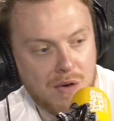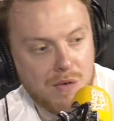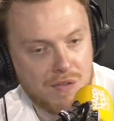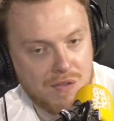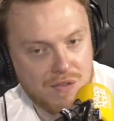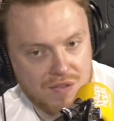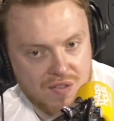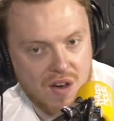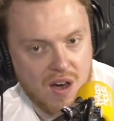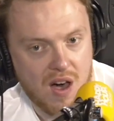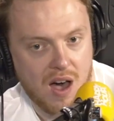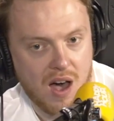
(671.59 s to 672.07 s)

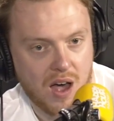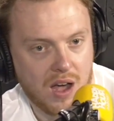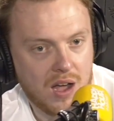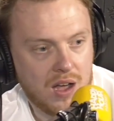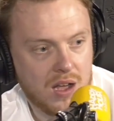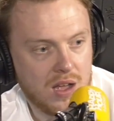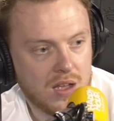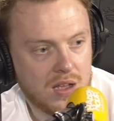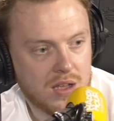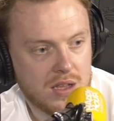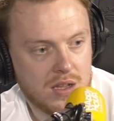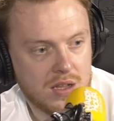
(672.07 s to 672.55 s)
far
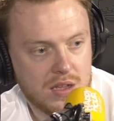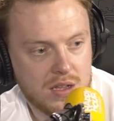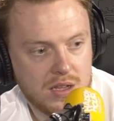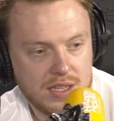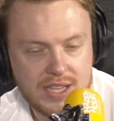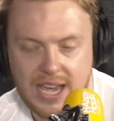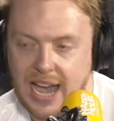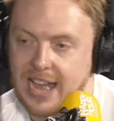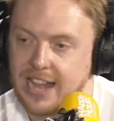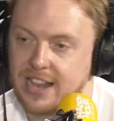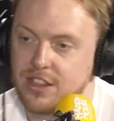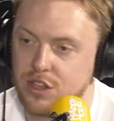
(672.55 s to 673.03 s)

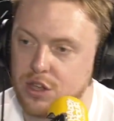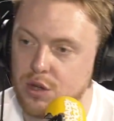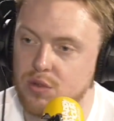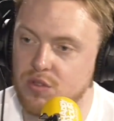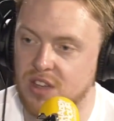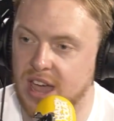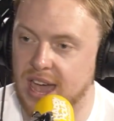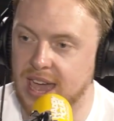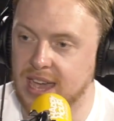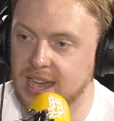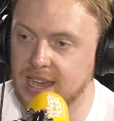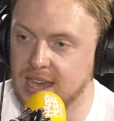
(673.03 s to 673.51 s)
can you
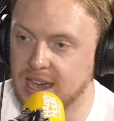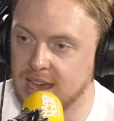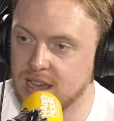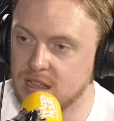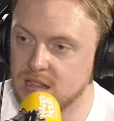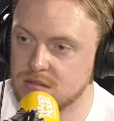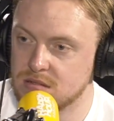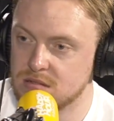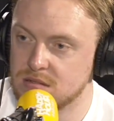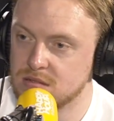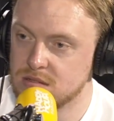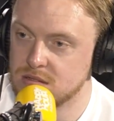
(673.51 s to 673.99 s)
take it?
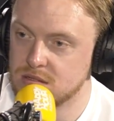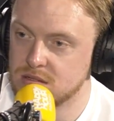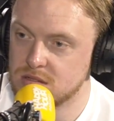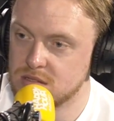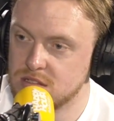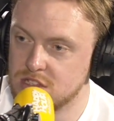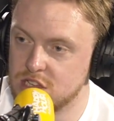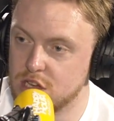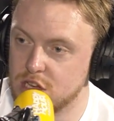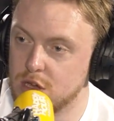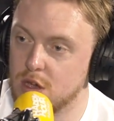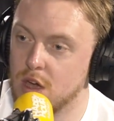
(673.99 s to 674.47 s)

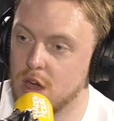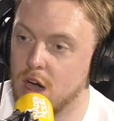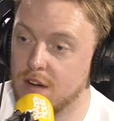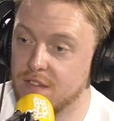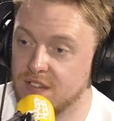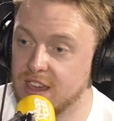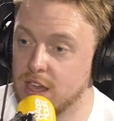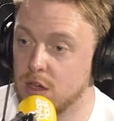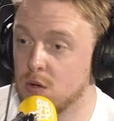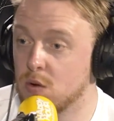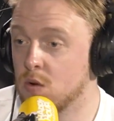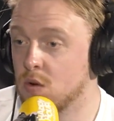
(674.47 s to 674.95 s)
I
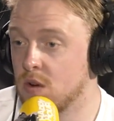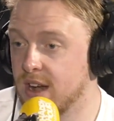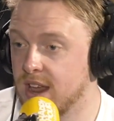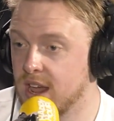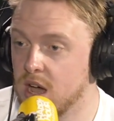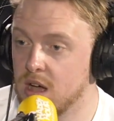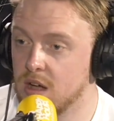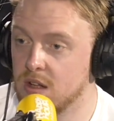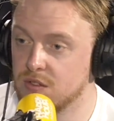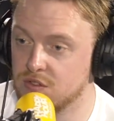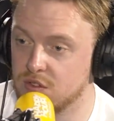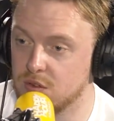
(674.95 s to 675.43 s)
think you already
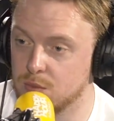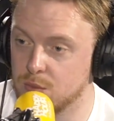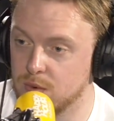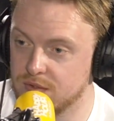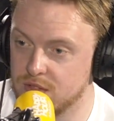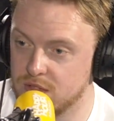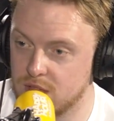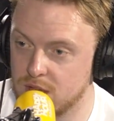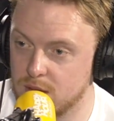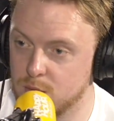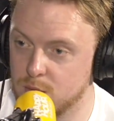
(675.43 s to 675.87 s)
answered with the